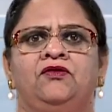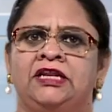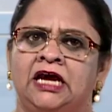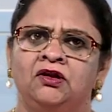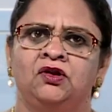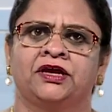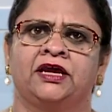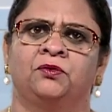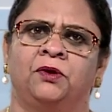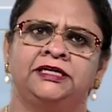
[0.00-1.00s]
We now look
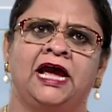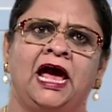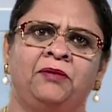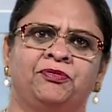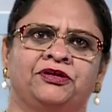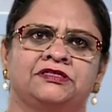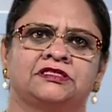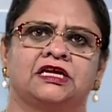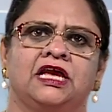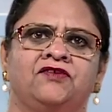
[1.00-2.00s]
at what
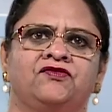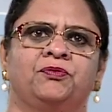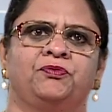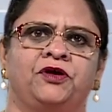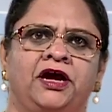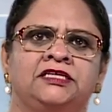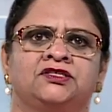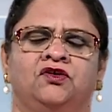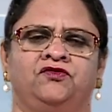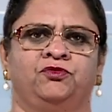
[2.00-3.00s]
happens if the
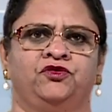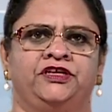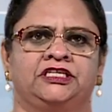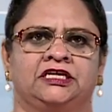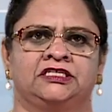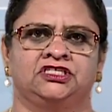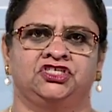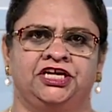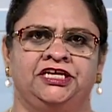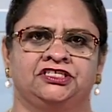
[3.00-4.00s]
price of movie tickets
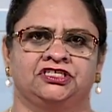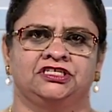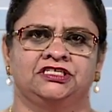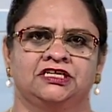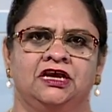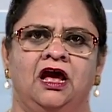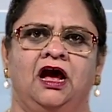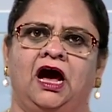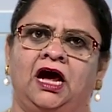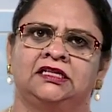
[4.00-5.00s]
changes,
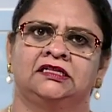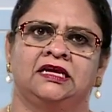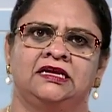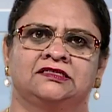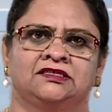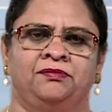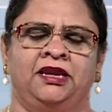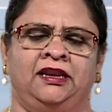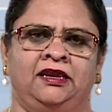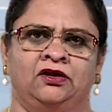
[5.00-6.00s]
other things
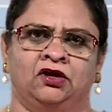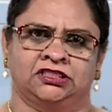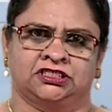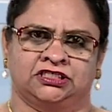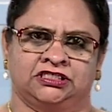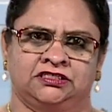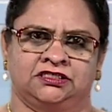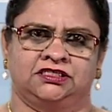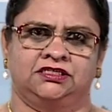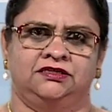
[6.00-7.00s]
remaining
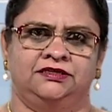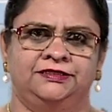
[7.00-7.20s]
constant.